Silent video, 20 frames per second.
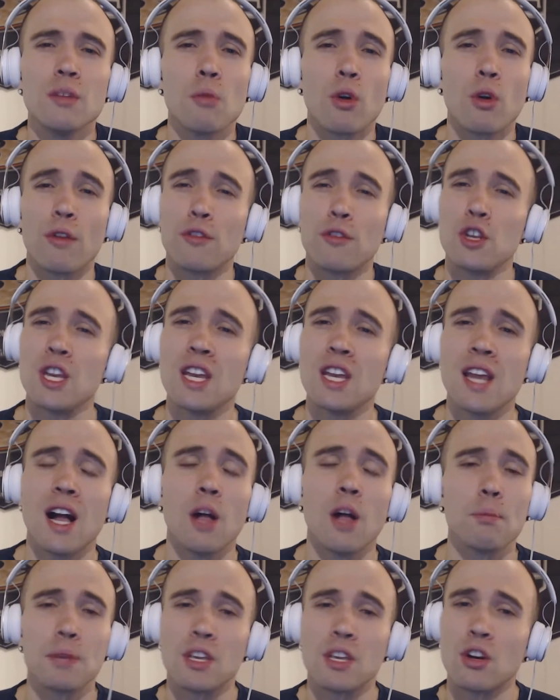or if you need
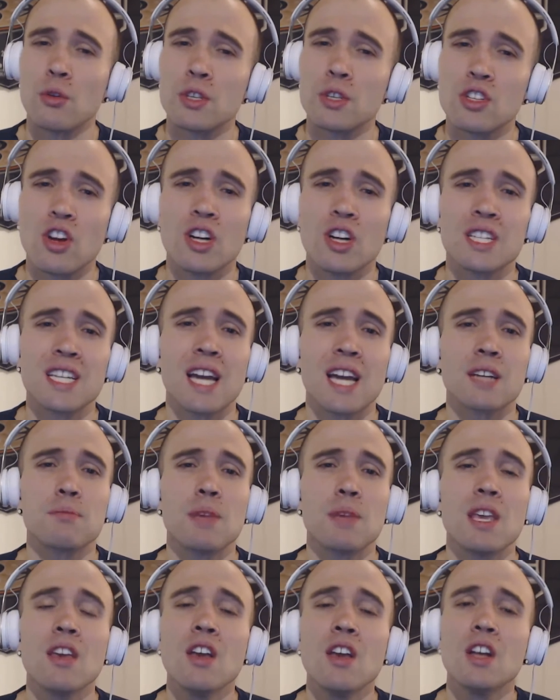help, you can always contact
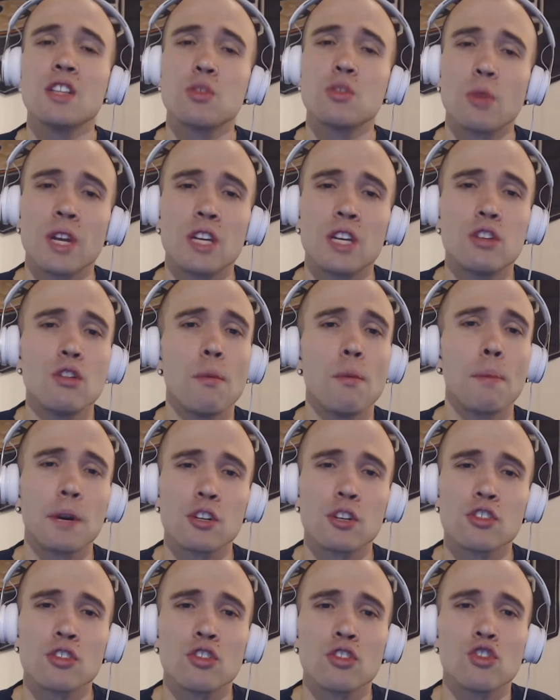me. It's what I do,
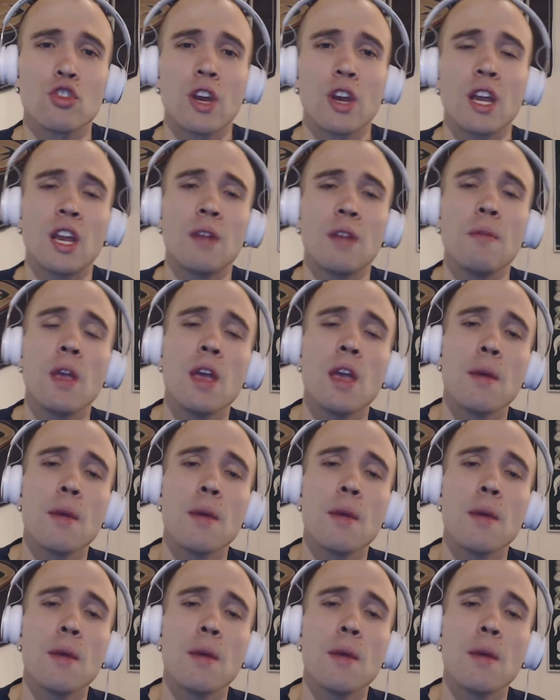personal training.